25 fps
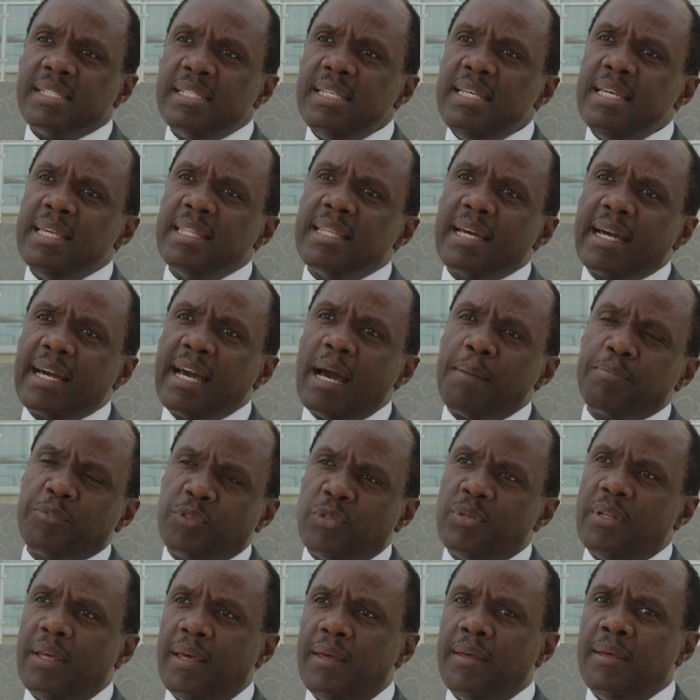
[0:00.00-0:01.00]
But seeing the
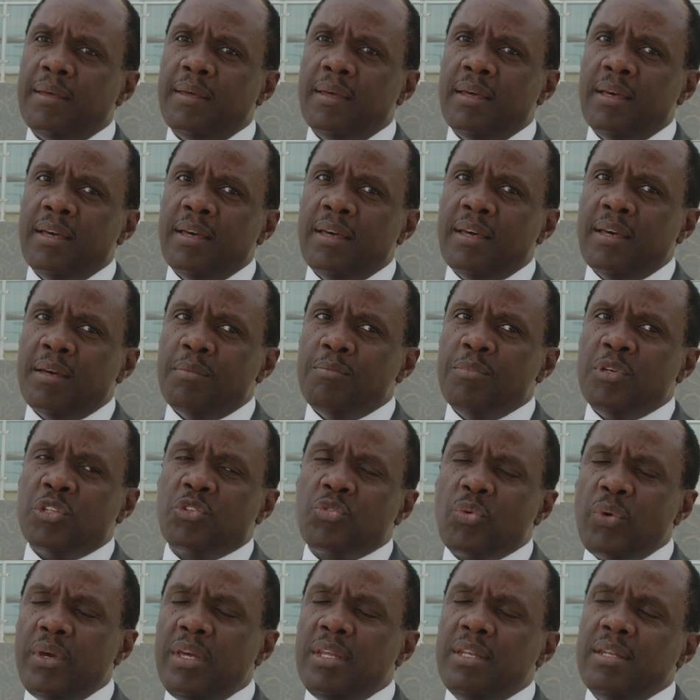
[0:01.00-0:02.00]
gap today
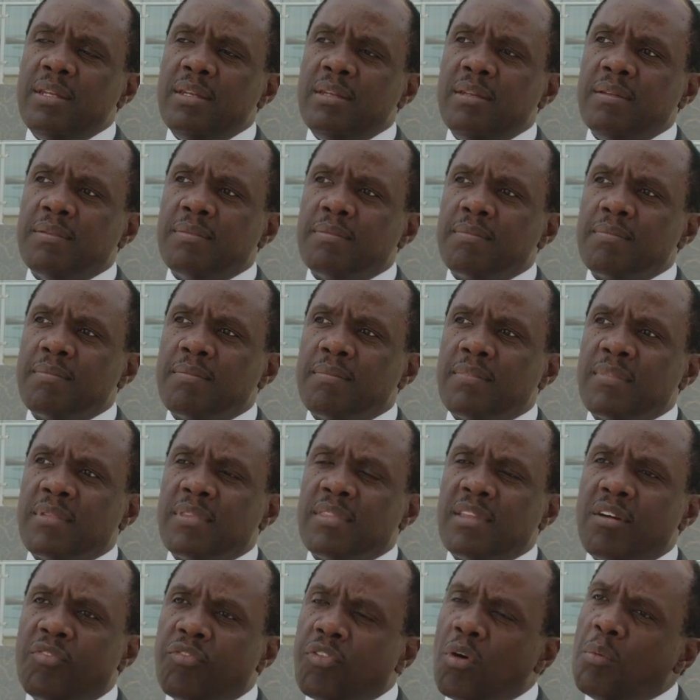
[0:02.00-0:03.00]
between
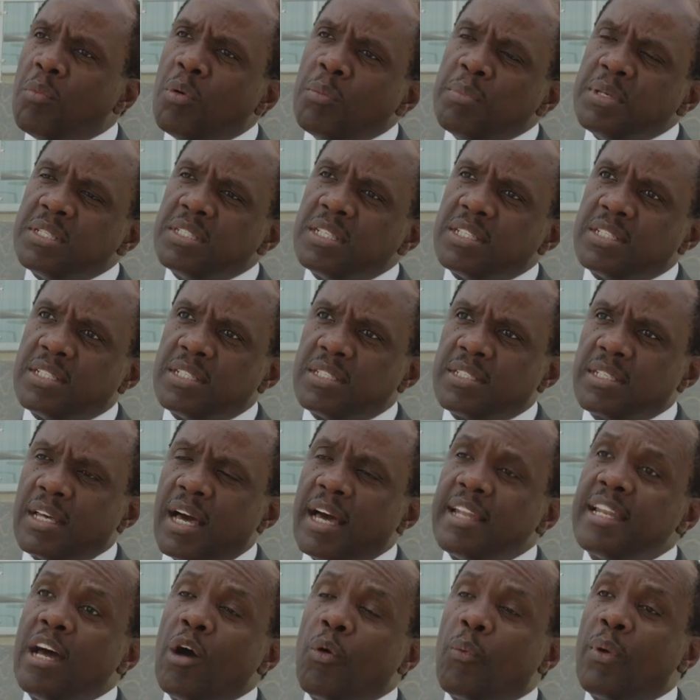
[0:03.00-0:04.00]
the formal
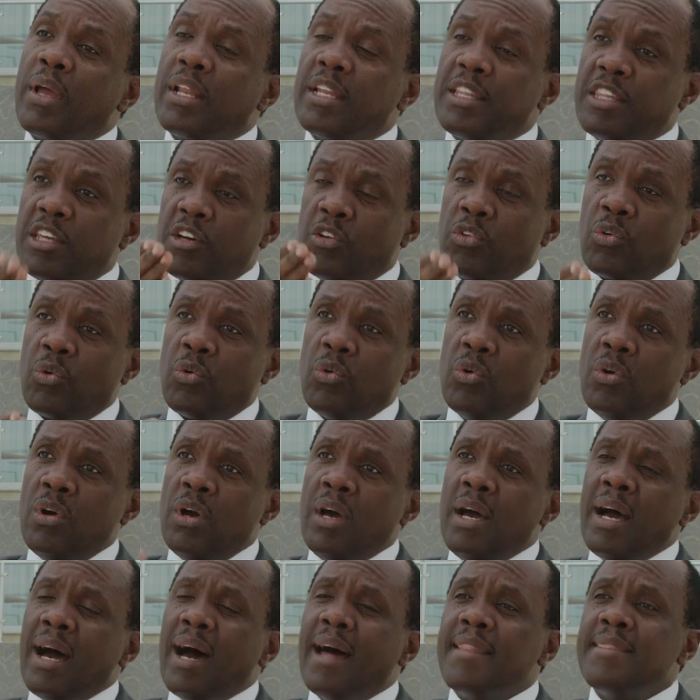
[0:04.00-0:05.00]
businesses and how quickly they
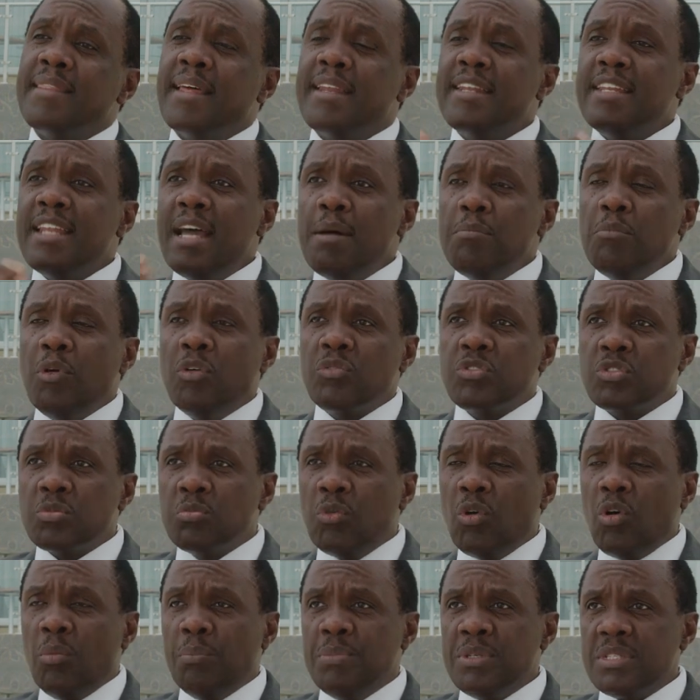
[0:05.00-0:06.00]
grow, and the
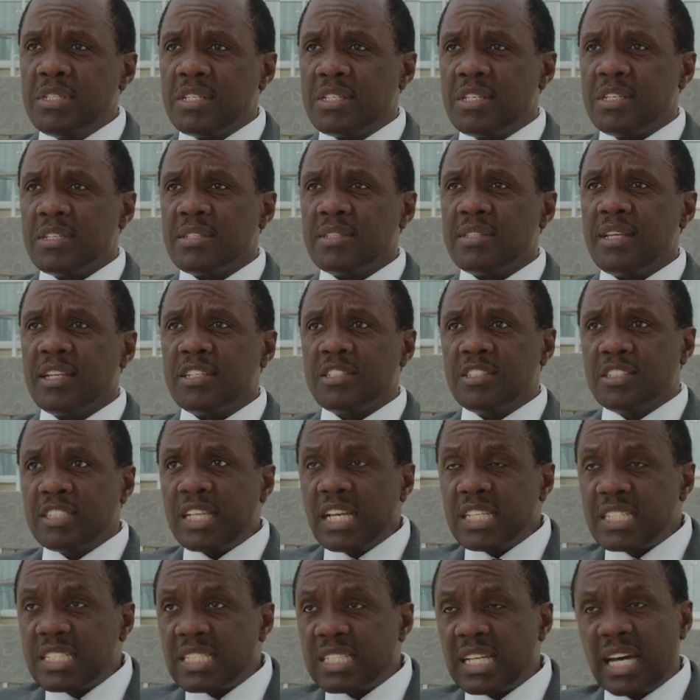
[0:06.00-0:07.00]
number of small businesses
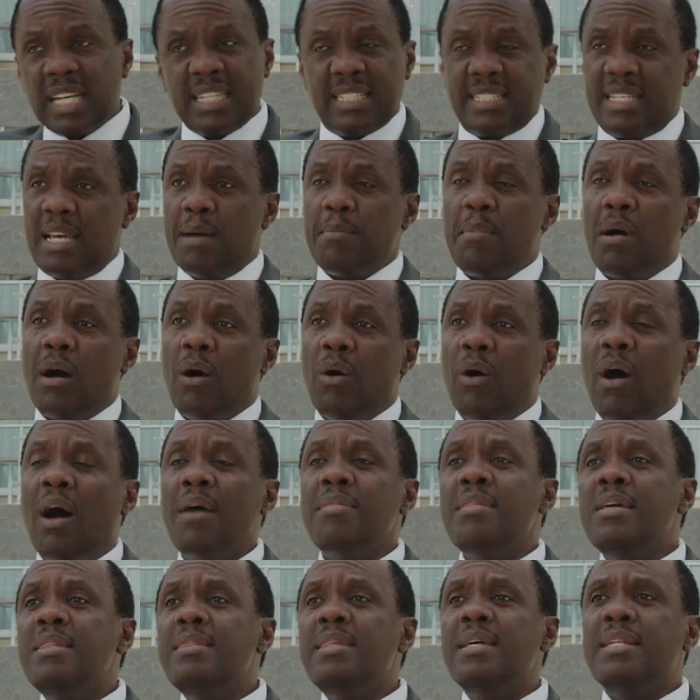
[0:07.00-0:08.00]
that just start
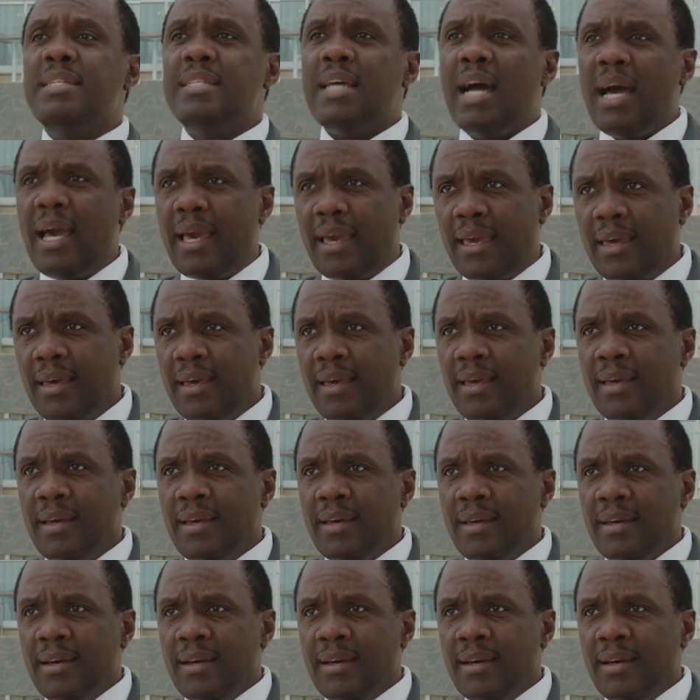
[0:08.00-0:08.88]
somehow and then they die,